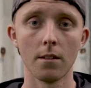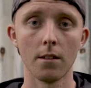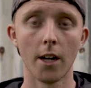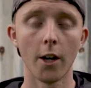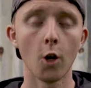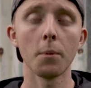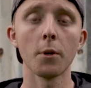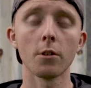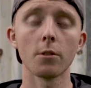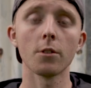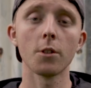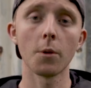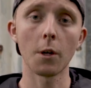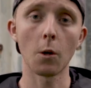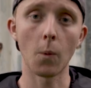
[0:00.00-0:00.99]
I hope you're all
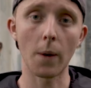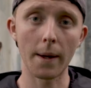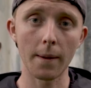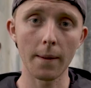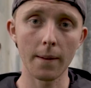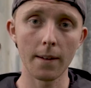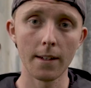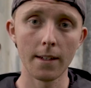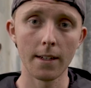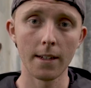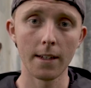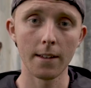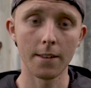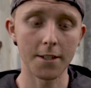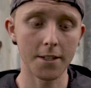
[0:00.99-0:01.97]
doing well.
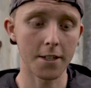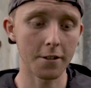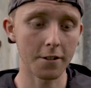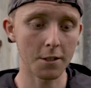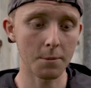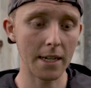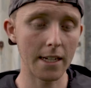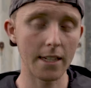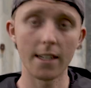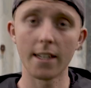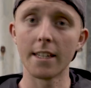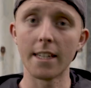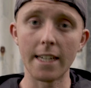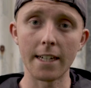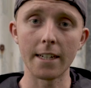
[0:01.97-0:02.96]
This year has been a
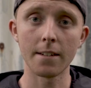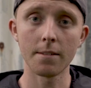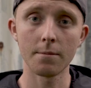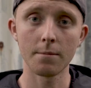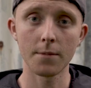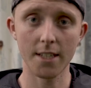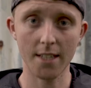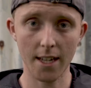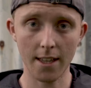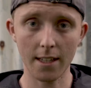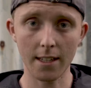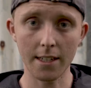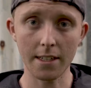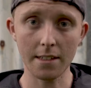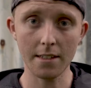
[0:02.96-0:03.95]
year, to say the
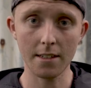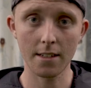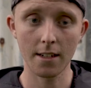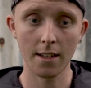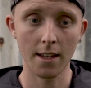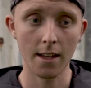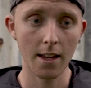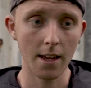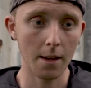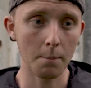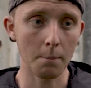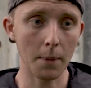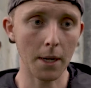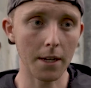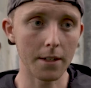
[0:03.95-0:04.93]
least,
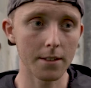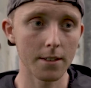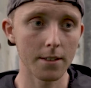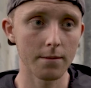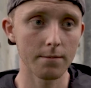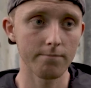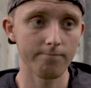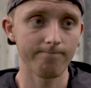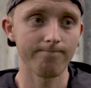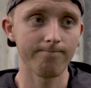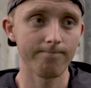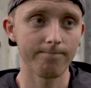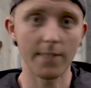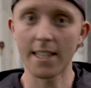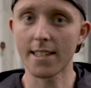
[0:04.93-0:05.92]
but
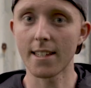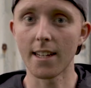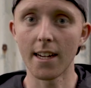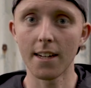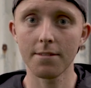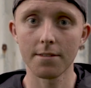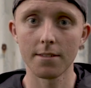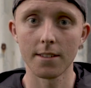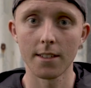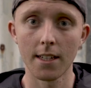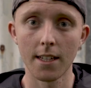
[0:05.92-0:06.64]
that's life.